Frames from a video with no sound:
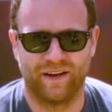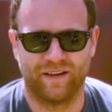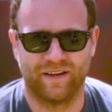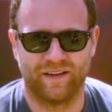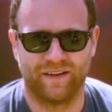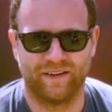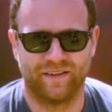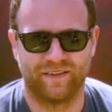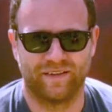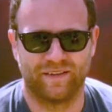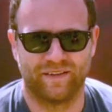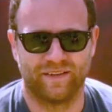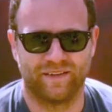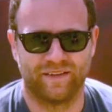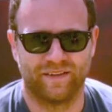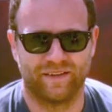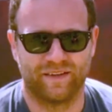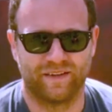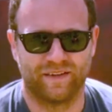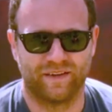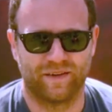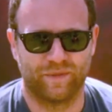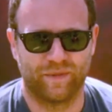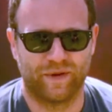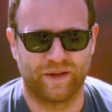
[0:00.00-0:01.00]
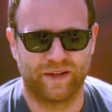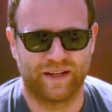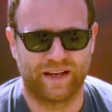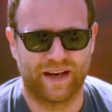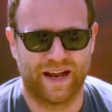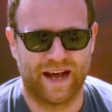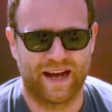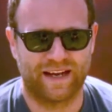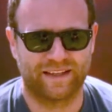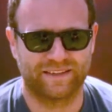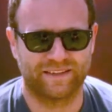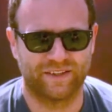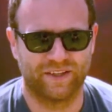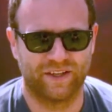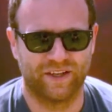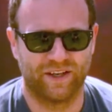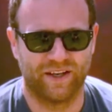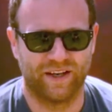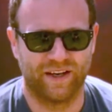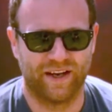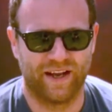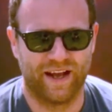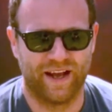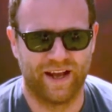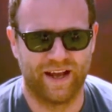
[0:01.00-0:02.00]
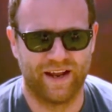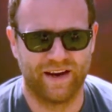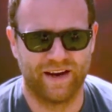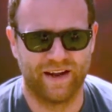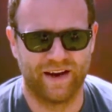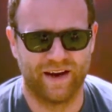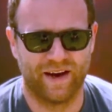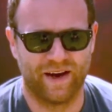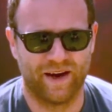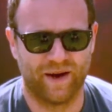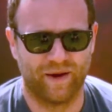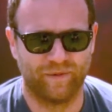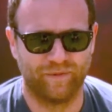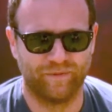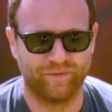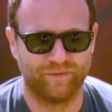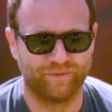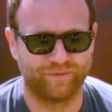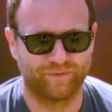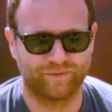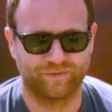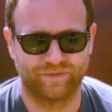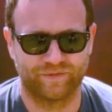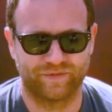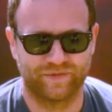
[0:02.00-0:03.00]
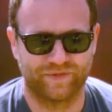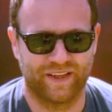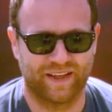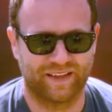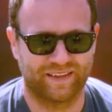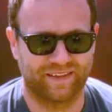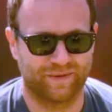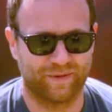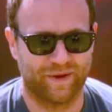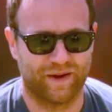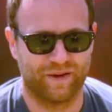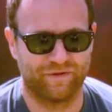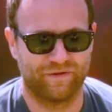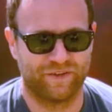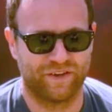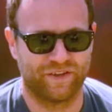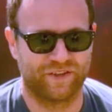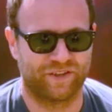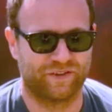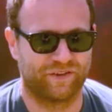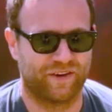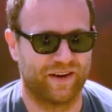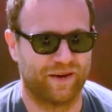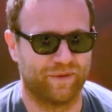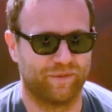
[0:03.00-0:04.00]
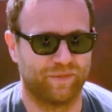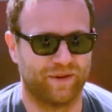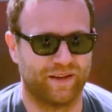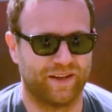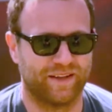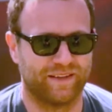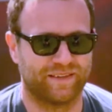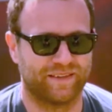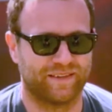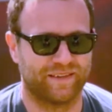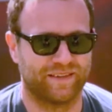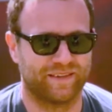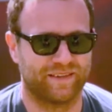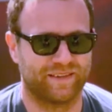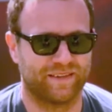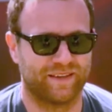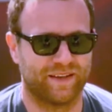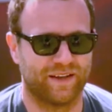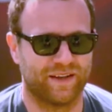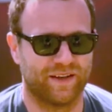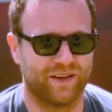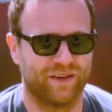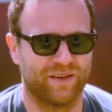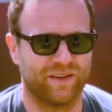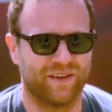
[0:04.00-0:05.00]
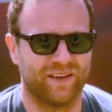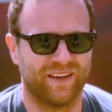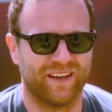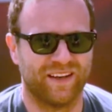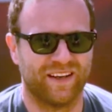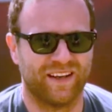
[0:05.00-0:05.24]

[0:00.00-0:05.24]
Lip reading: his being an actor, and takes them out fishing random places, you know.